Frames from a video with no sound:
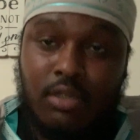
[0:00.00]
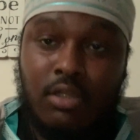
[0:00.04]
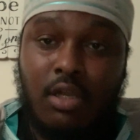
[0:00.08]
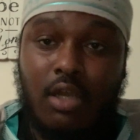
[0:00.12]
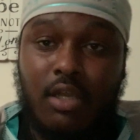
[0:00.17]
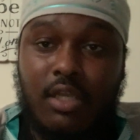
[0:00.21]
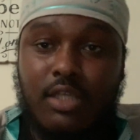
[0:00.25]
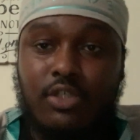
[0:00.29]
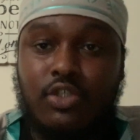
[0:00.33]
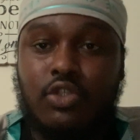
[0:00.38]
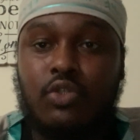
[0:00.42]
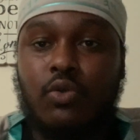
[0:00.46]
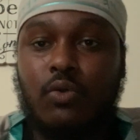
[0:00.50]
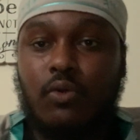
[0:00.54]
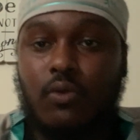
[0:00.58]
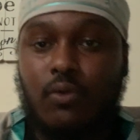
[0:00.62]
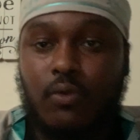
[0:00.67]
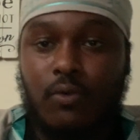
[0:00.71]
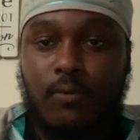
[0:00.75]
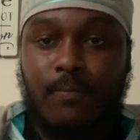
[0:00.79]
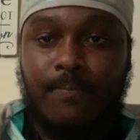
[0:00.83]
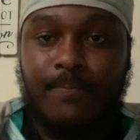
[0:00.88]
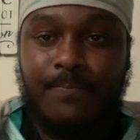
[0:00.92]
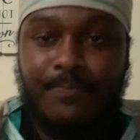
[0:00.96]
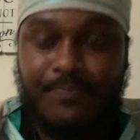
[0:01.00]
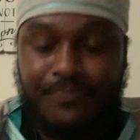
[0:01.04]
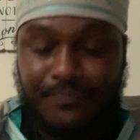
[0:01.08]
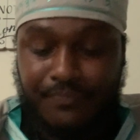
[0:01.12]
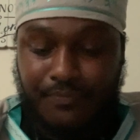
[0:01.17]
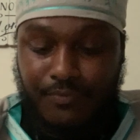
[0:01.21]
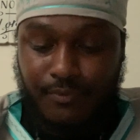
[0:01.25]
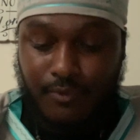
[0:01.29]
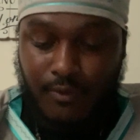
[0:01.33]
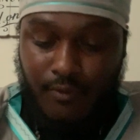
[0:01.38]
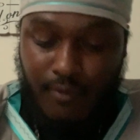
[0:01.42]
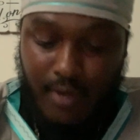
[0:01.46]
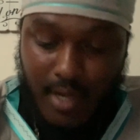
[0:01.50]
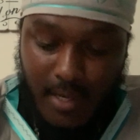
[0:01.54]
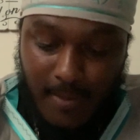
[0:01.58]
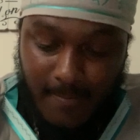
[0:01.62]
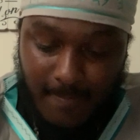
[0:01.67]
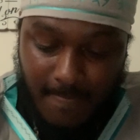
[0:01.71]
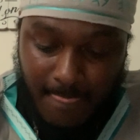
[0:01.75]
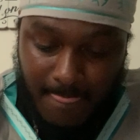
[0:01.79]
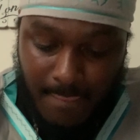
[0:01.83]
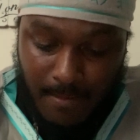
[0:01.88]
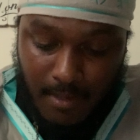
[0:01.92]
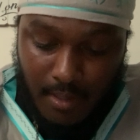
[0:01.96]
Dung is doodle, right?
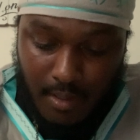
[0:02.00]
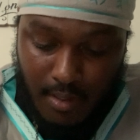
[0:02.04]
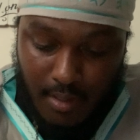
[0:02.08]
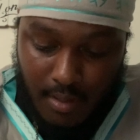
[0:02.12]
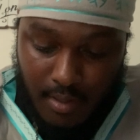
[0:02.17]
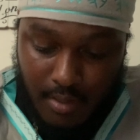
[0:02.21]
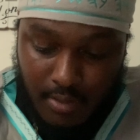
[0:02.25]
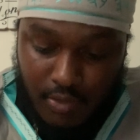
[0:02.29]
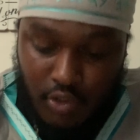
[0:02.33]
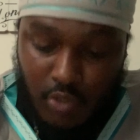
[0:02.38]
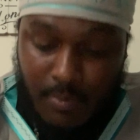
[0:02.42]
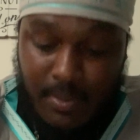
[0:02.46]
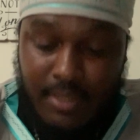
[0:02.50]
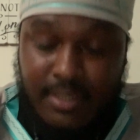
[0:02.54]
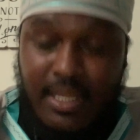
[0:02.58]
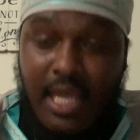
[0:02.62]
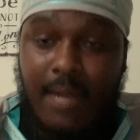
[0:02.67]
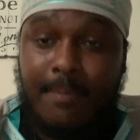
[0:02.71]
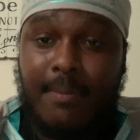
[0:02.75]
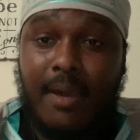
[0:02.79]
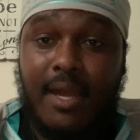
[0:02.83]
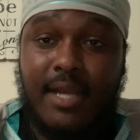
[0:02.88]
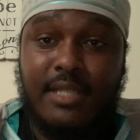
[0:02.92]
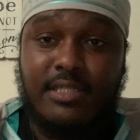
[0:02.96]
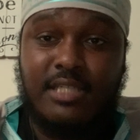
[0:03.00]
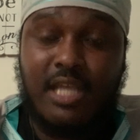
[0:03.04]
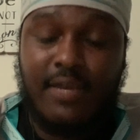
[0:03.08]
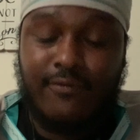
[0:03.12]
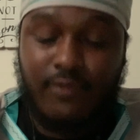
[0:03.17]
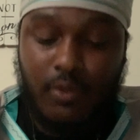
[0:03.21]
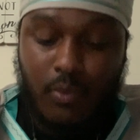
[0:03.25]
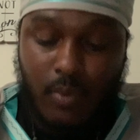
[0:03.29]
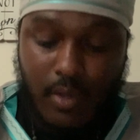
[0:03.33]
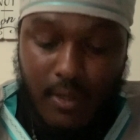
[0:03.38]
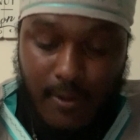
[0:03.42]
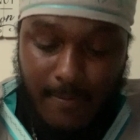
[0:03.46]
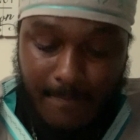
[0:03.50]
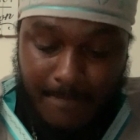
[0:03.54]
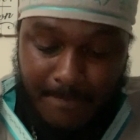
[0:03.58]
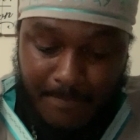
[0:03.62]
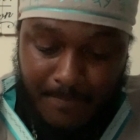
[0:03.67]
So be dead bodies everywhere.